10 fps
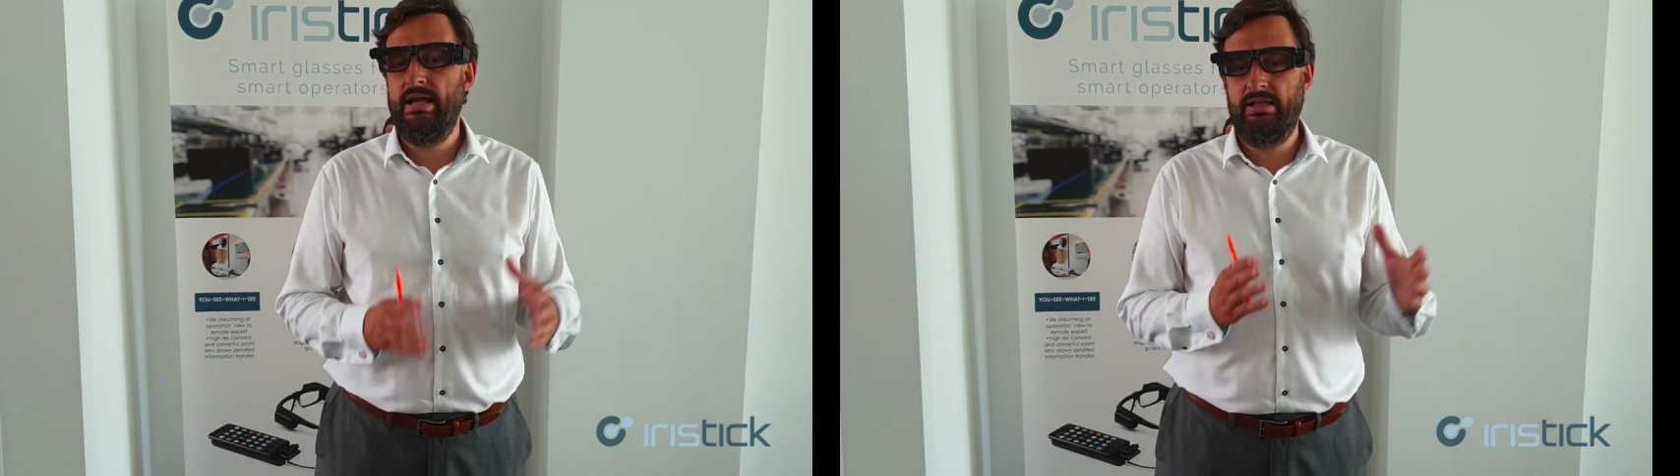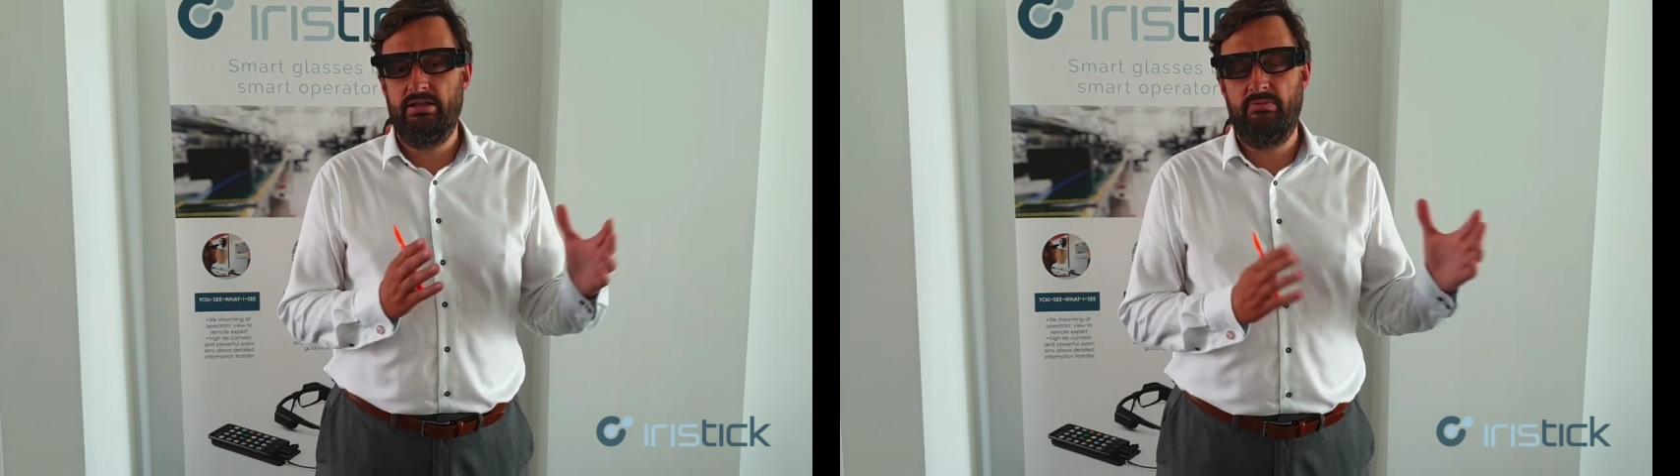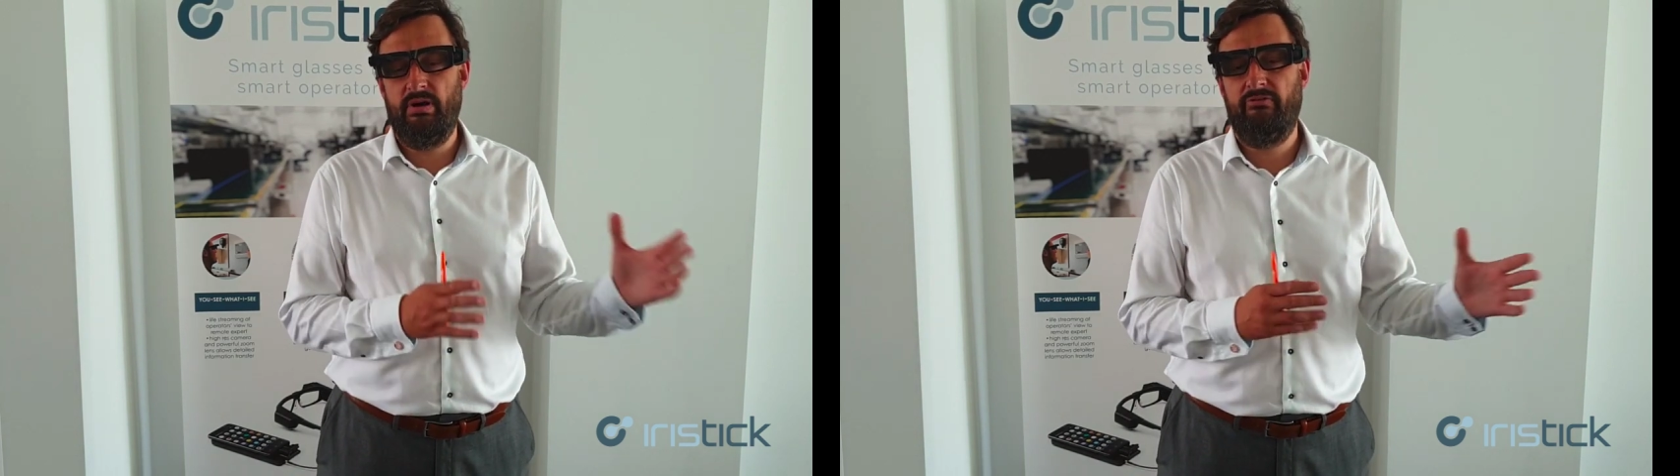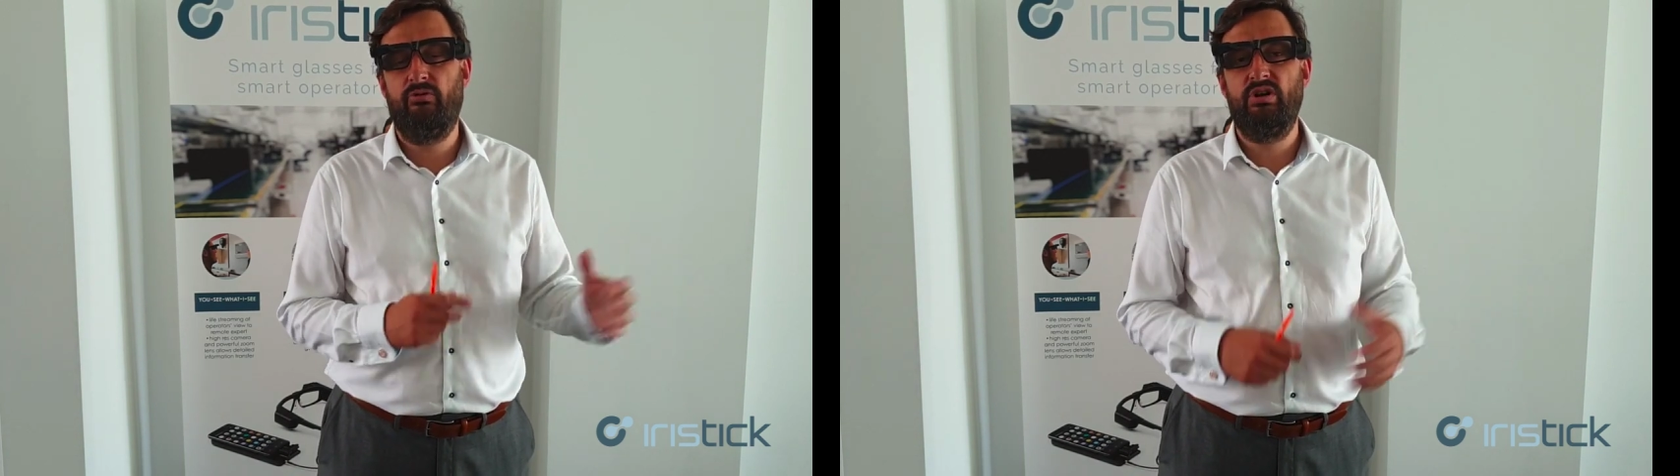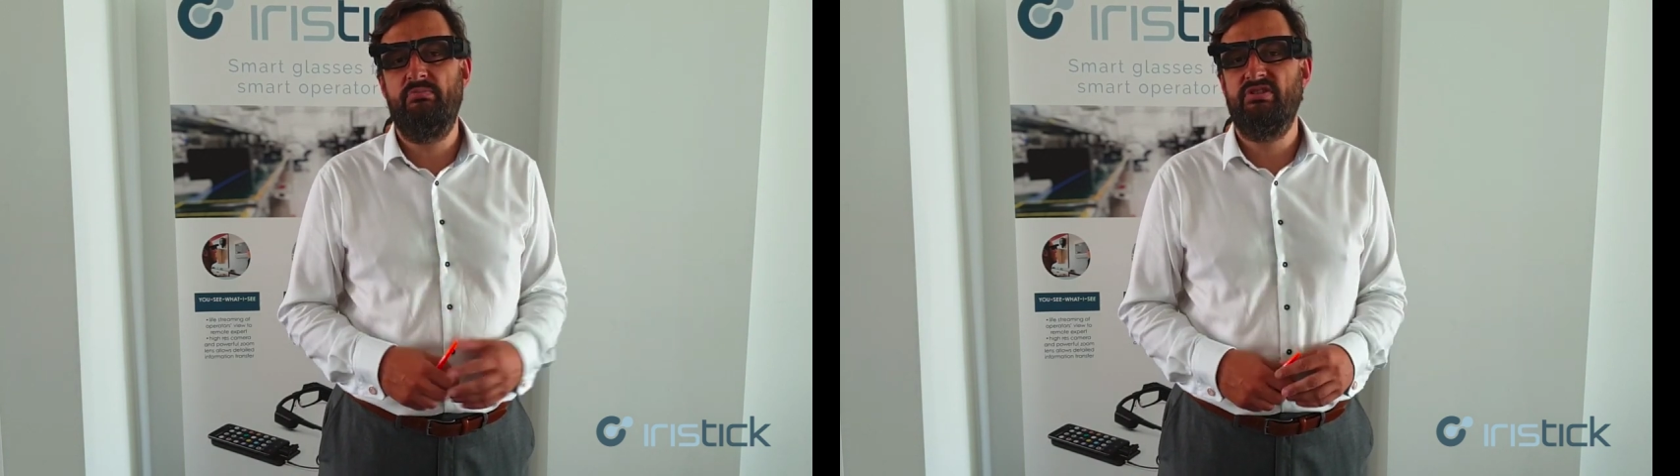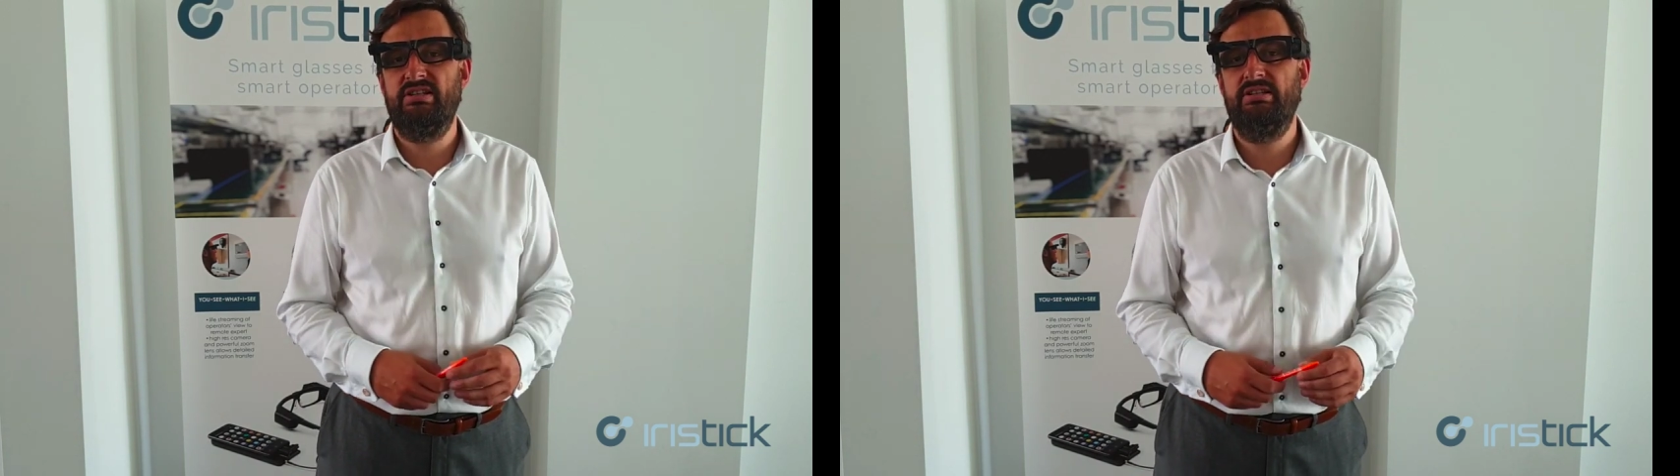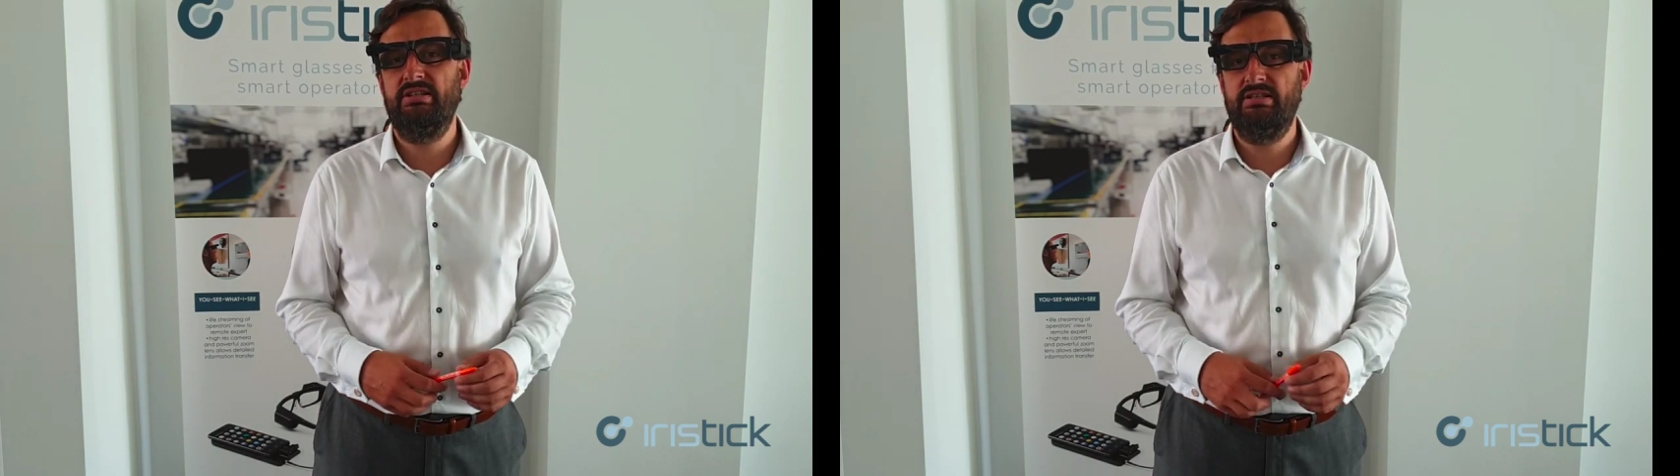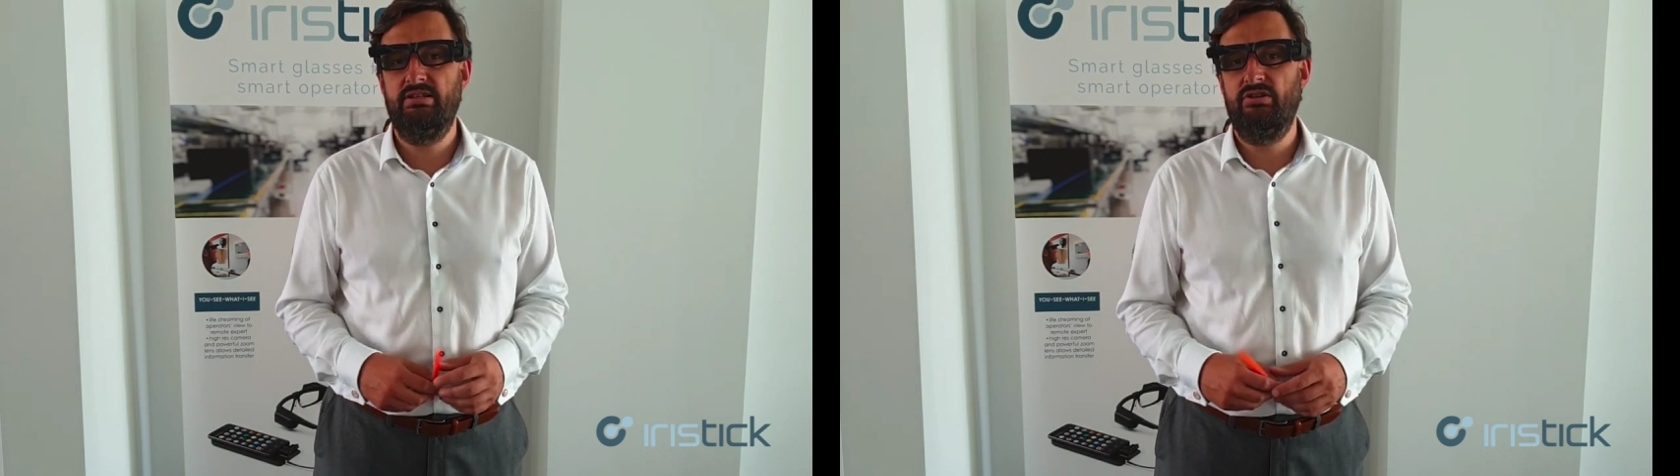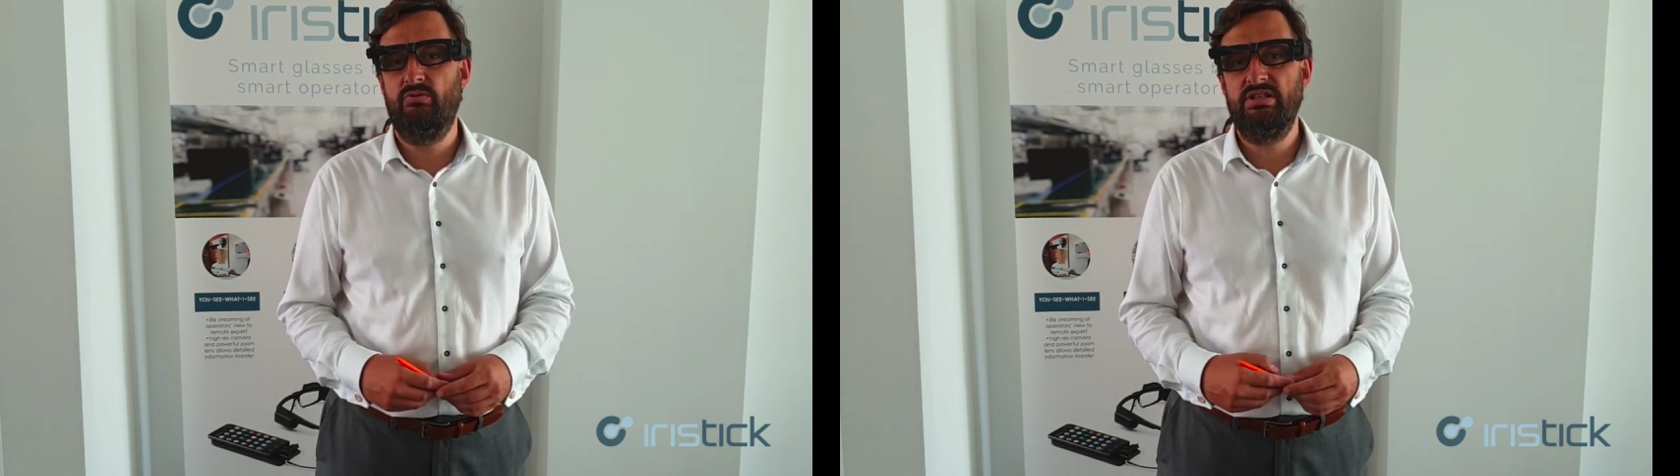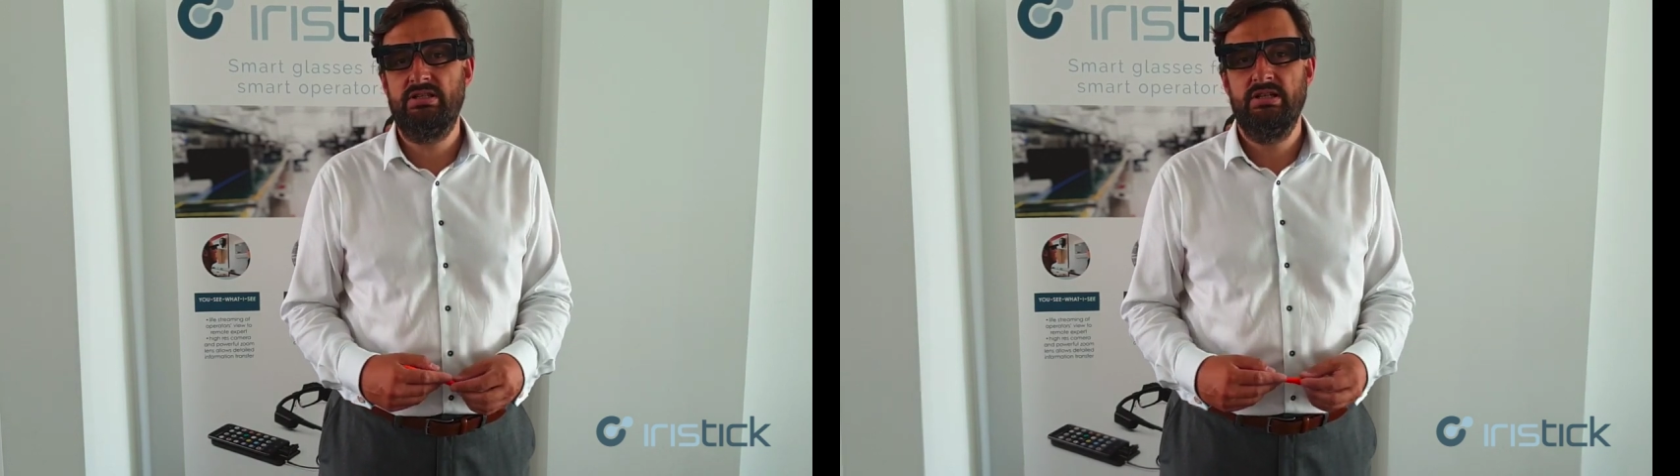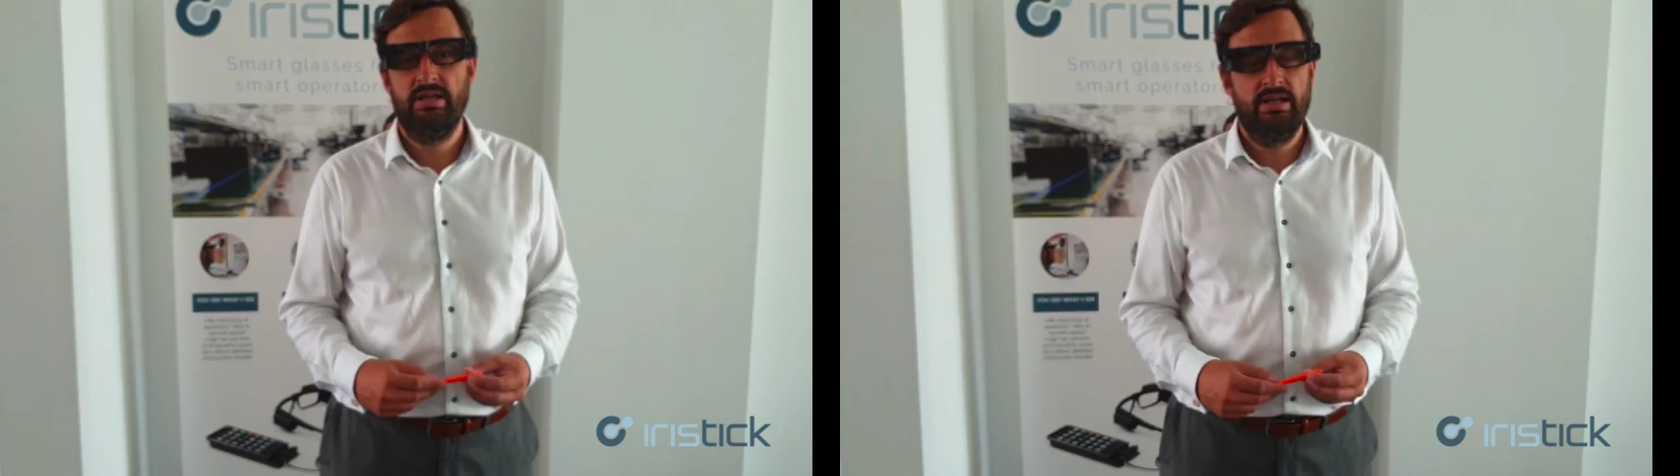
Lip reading: and about 40% is in the US.